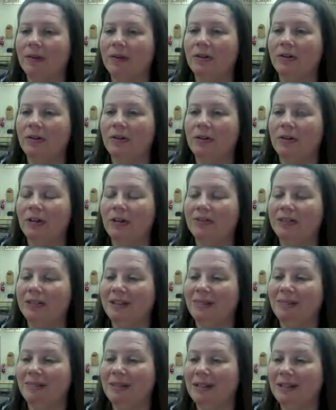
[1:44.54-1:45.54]
Julio
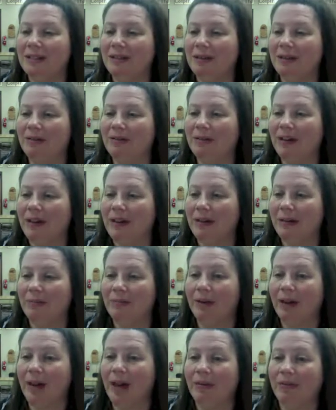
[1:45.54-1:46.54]
didn't mean to be funny,
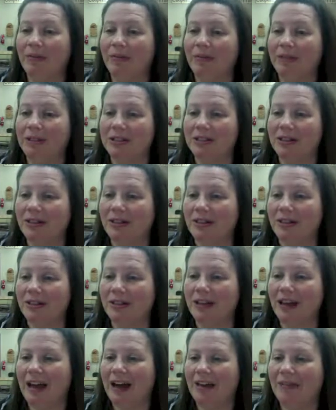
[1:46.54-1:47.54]
but everyone started to
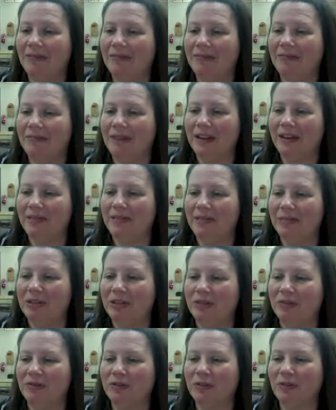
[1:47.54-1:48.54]
laugh. Even
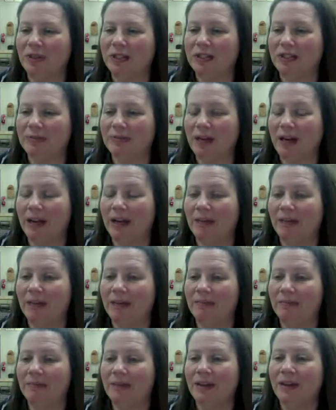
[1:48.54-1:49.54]
Mr. Flores smiled.
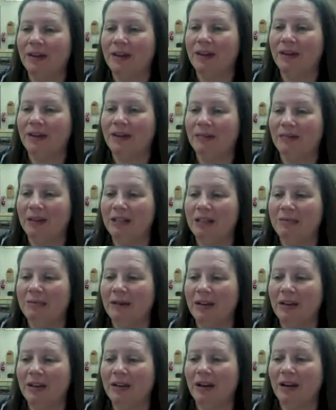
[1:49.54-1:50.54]
"There must
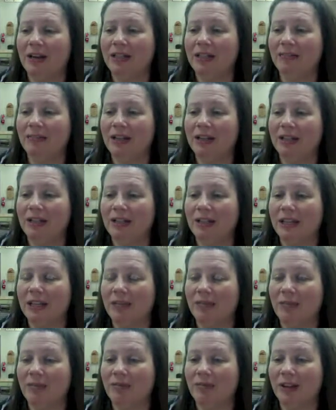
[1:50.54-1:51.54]
be other activities to
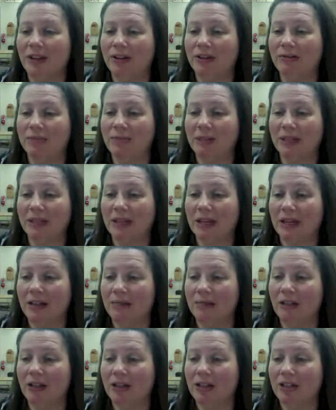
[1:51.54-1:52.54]
keep you fellows busy
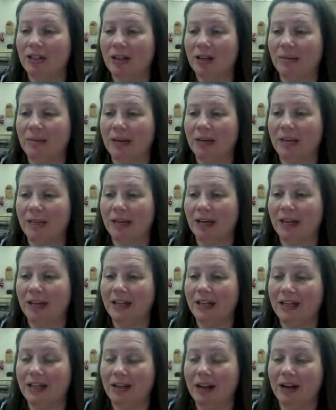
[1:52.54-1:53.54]
at lunchtime," he said.
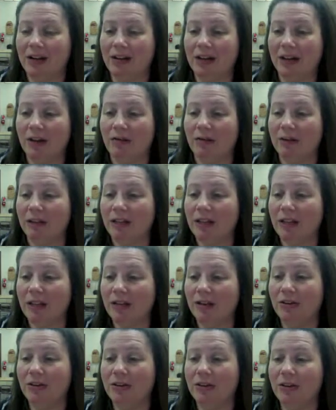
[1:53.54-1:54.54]
"Is soccer the only thing
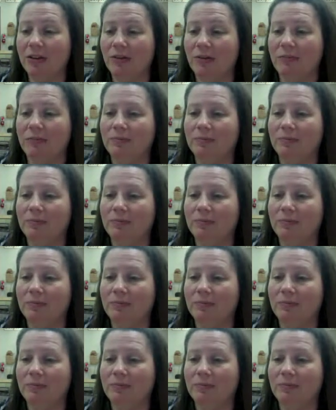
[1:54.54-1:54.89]
you can do?"